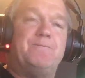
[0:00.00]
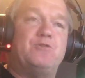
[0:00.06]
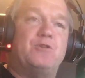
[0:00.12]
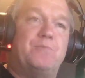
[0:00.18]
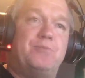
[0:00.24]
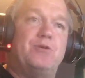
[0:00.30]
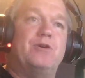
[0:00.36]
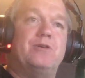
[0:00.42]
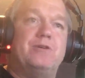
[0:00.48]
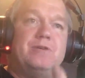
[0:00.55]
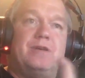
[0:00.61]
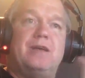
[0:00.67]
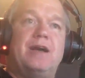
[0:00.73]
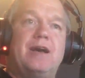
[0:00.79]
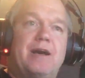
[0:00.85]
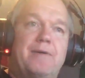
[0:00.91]
to put
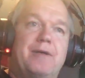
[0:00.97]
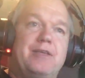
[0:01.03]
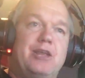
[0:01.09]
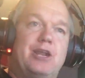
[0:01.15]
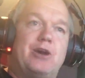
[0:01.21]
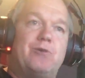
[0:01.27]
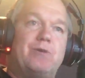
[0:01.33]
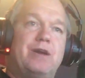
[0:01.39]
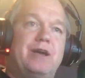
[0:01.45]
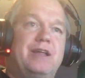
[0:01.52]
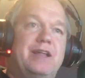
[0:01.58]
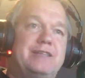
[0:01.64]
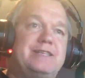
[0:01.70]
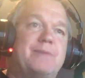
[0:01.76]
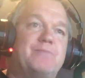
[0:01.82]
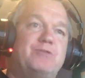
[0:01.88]
an
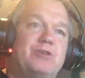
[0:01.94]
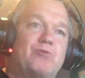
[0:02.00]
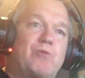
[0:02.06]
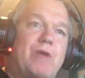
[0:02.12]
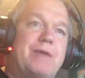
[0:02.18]
attempted